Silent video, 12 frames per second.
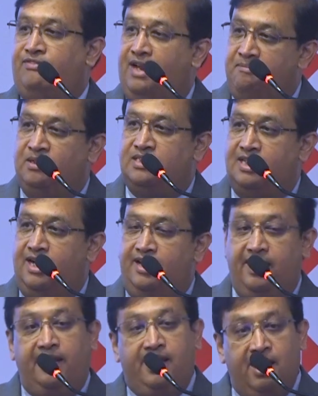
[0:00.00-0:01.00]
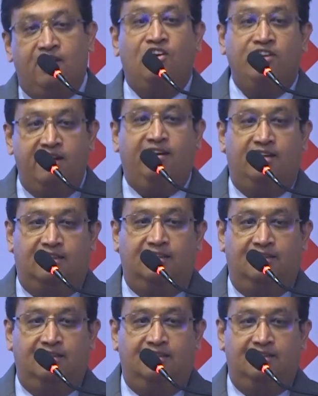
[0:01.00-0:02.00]
10% year on year.
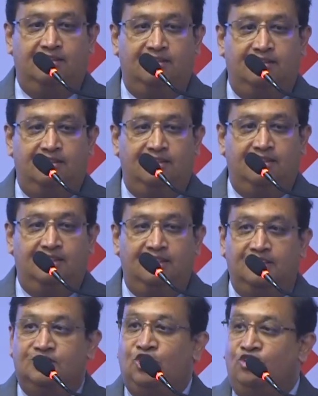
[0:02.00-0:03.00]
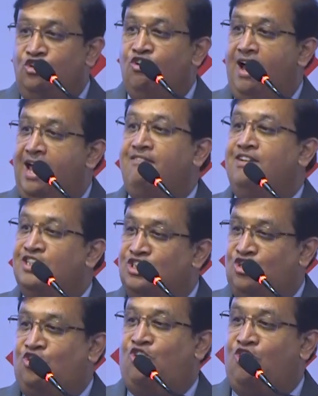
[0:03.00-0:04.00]
So you have a
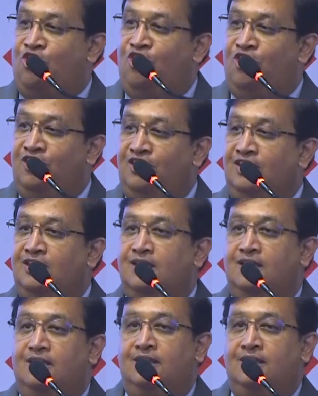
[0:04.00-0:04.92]
strong